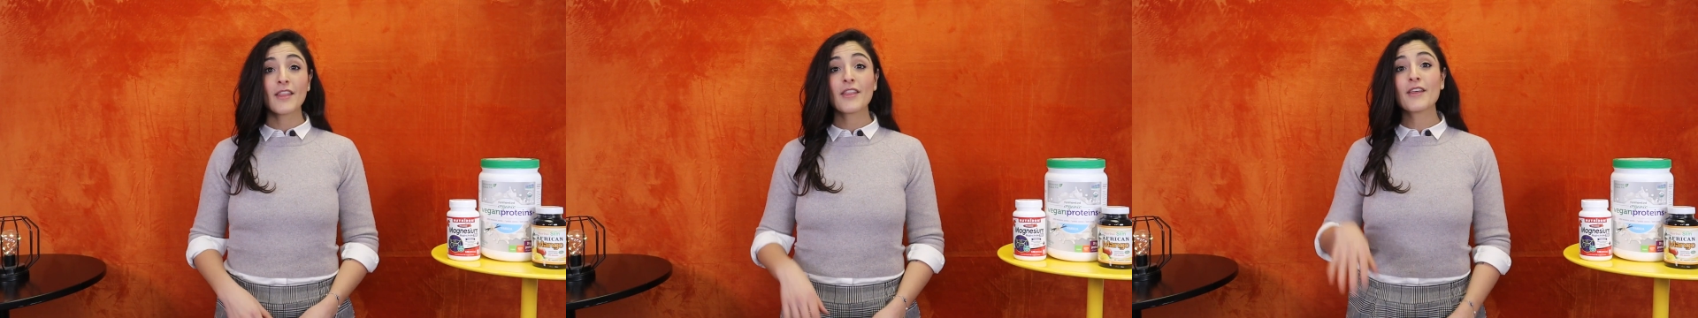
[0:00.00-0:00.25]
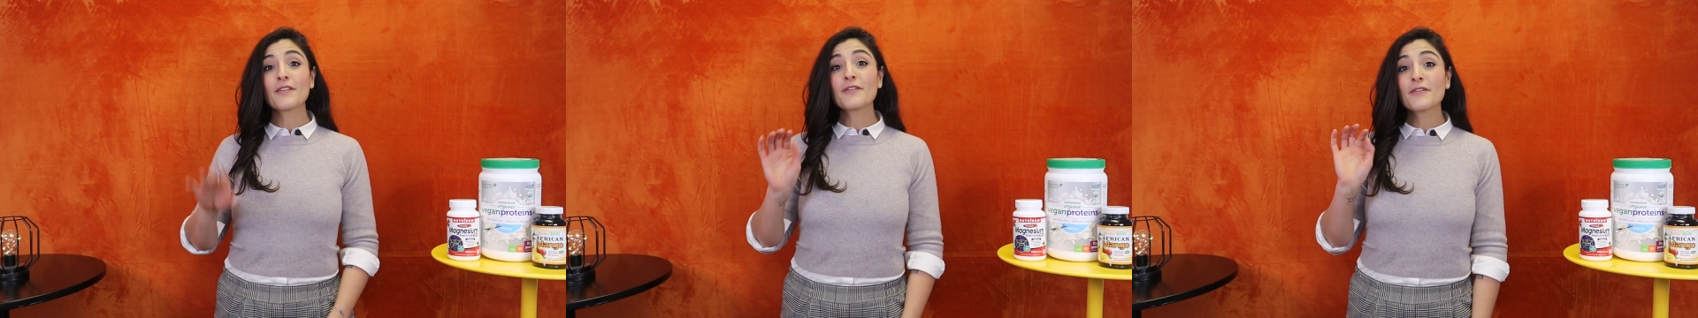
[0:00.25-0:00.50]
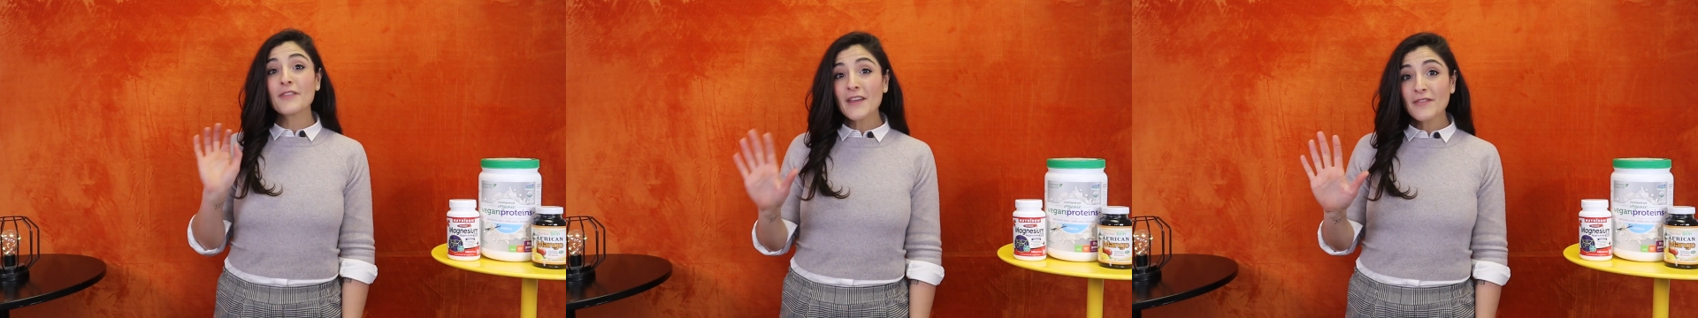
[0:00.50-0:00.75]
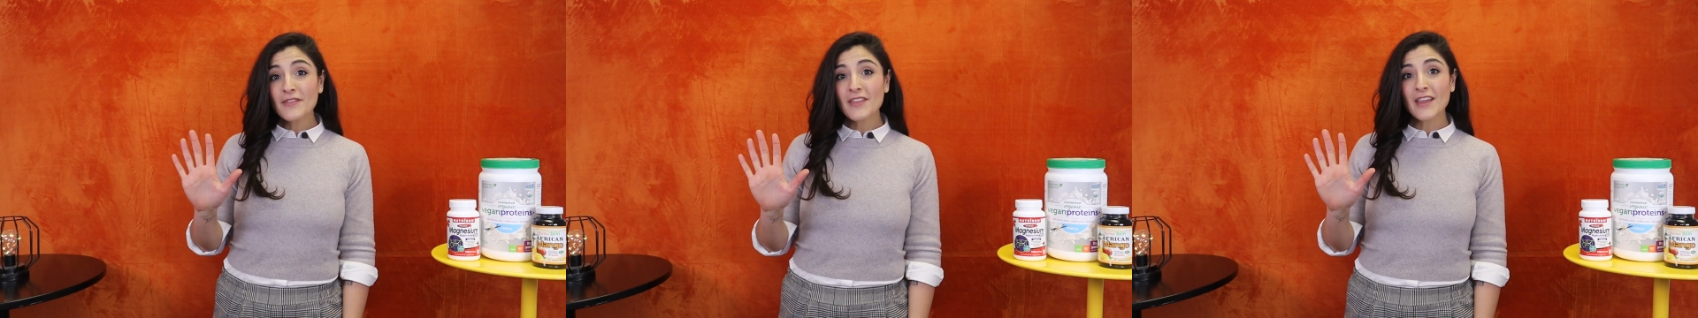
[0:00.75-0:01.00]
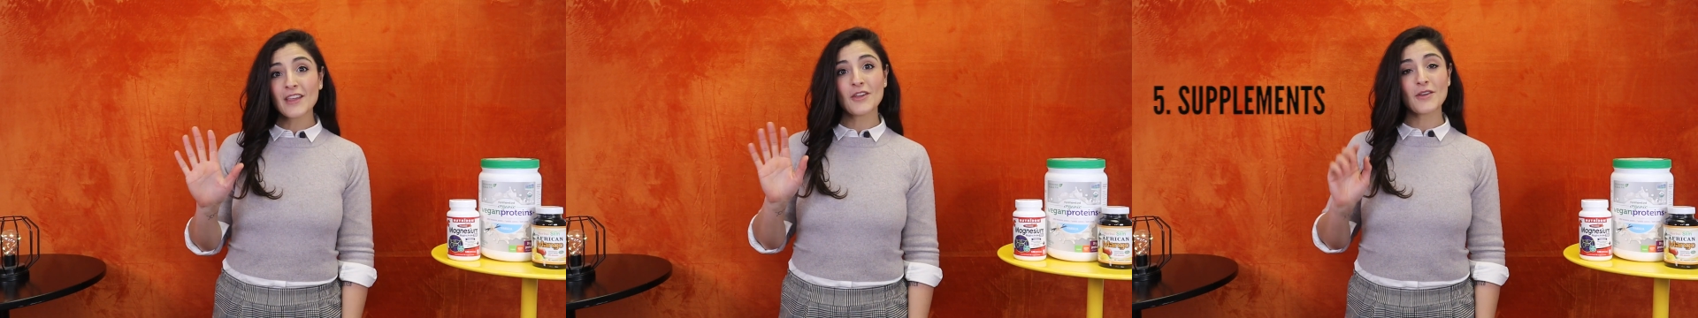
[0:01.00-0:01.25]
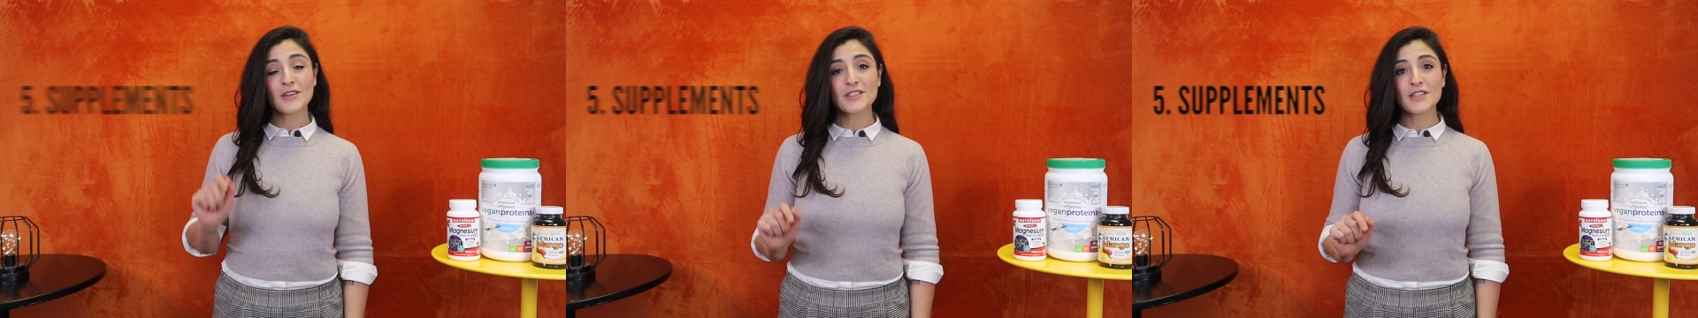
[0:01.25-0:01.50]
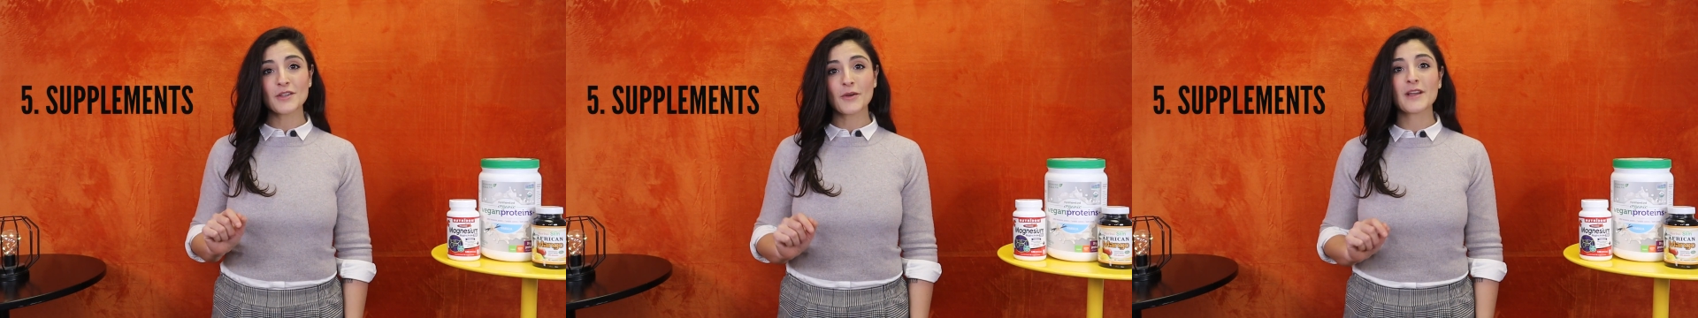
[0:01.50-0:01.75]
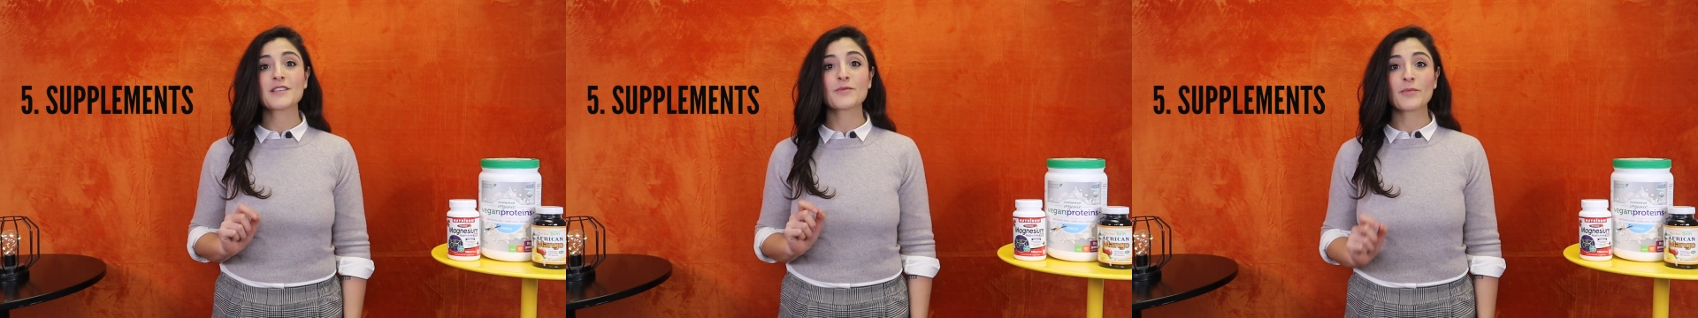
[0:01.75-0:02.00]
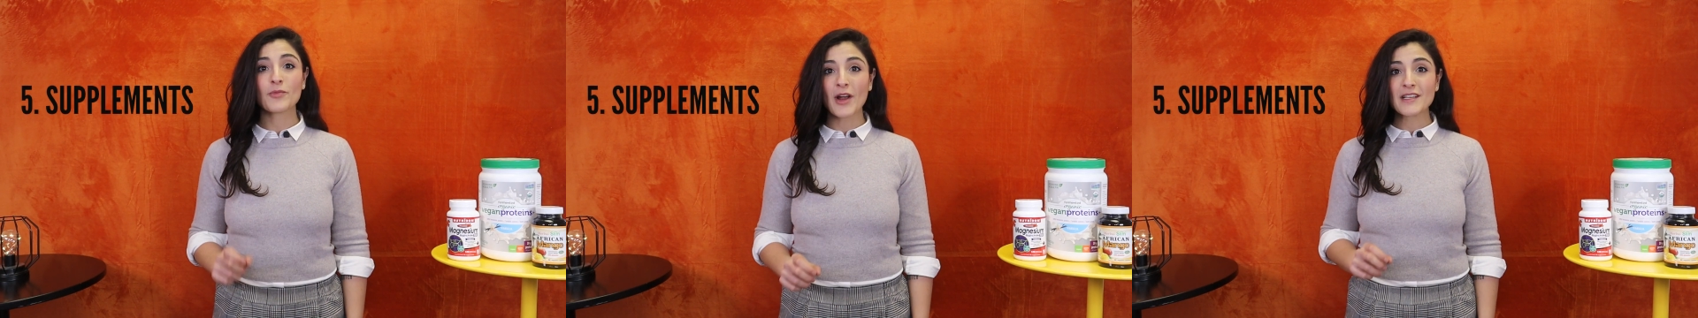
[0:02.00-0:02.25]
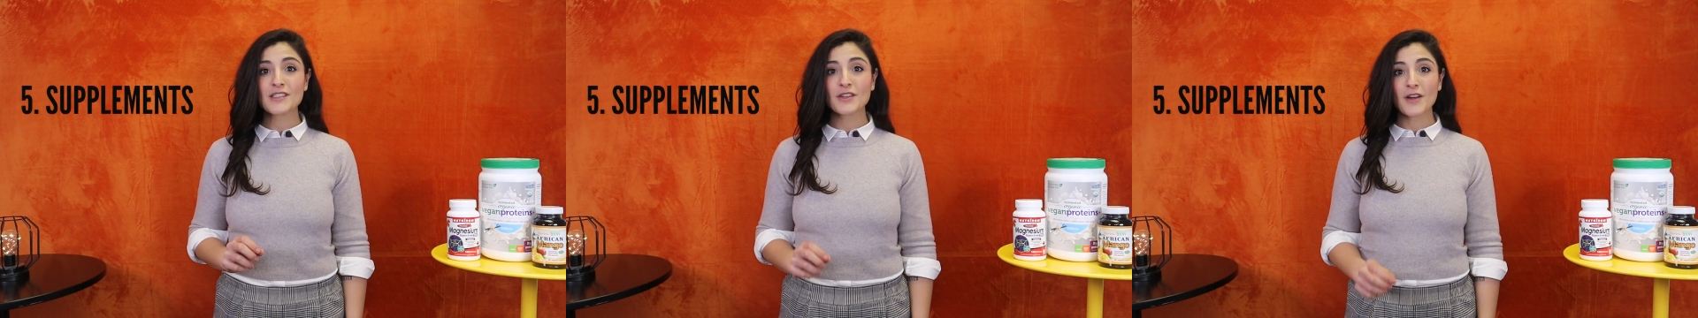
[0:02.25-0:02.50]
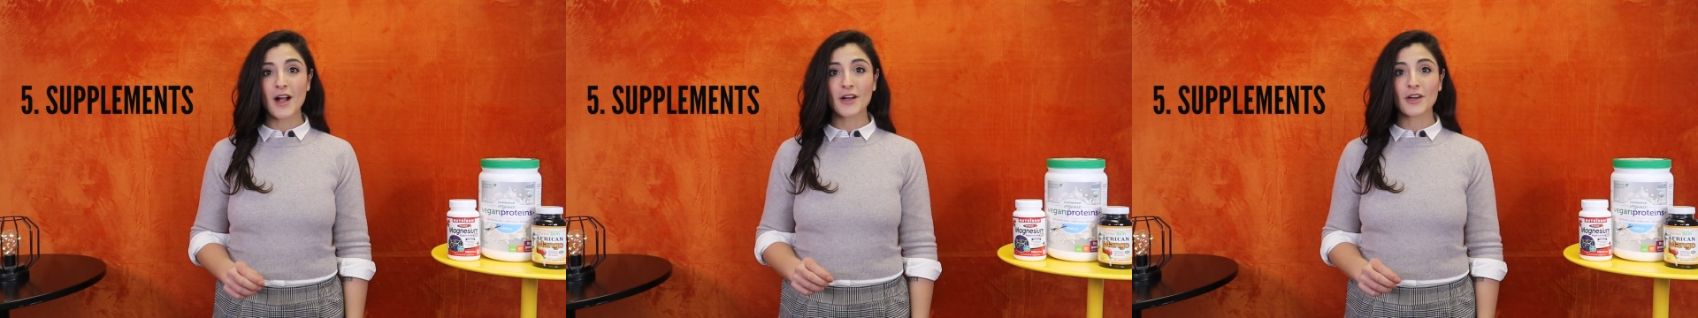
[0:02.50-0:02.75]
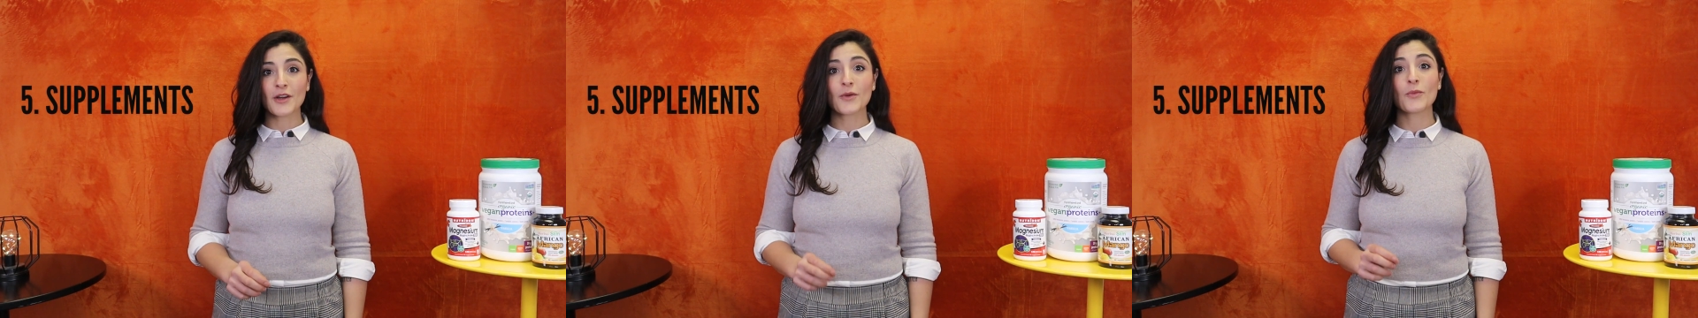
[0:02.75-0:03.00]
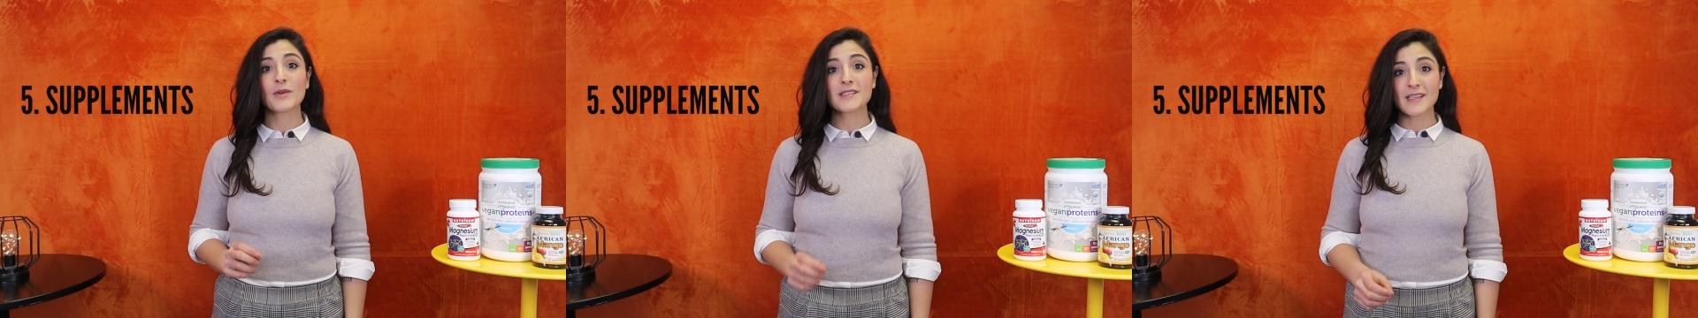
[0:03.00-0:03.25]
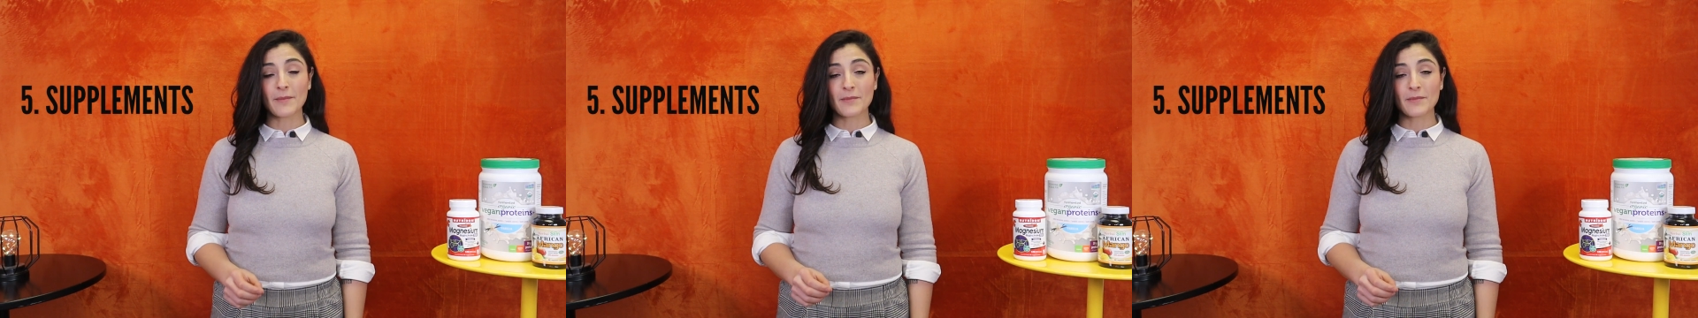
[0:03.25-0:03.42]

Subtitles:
The fifth thing you can do is repress your hunger with